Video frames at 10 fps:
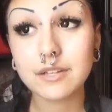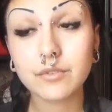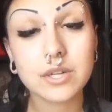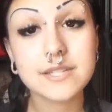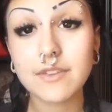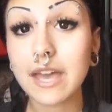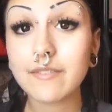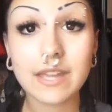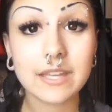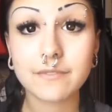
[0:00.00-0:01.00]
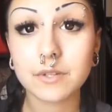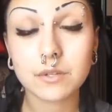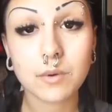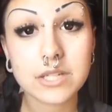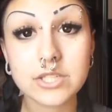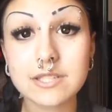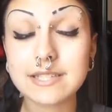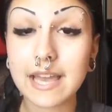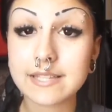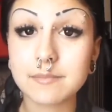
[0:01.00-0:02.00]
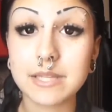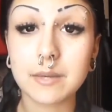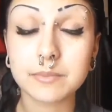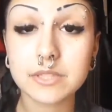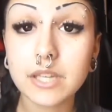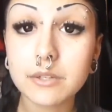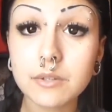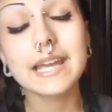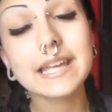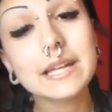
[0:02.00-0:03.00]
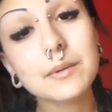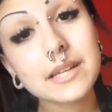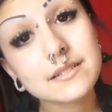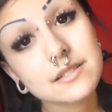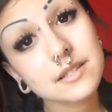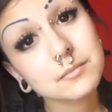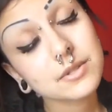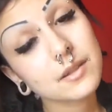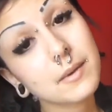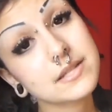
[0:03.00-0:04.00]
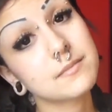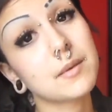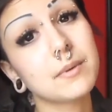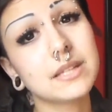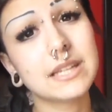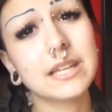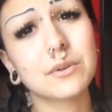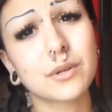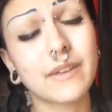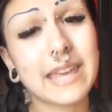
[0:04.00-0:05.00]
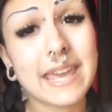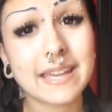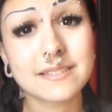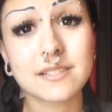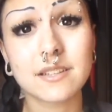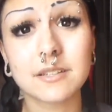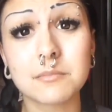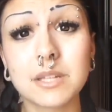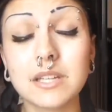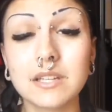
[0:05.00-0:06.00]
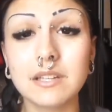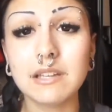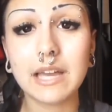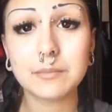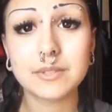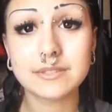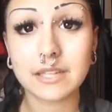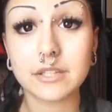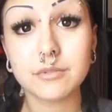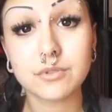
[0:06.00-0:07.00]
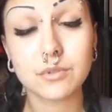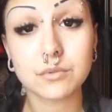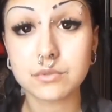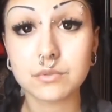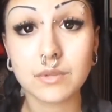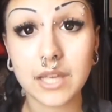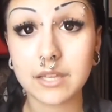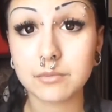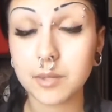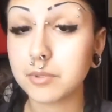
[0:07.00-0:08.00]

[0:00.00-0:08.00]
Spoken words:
Of course, if you have any further questions, ask me down below, and I will answer them to the best of my ability, or if I can't answer them, I will tell you to go to a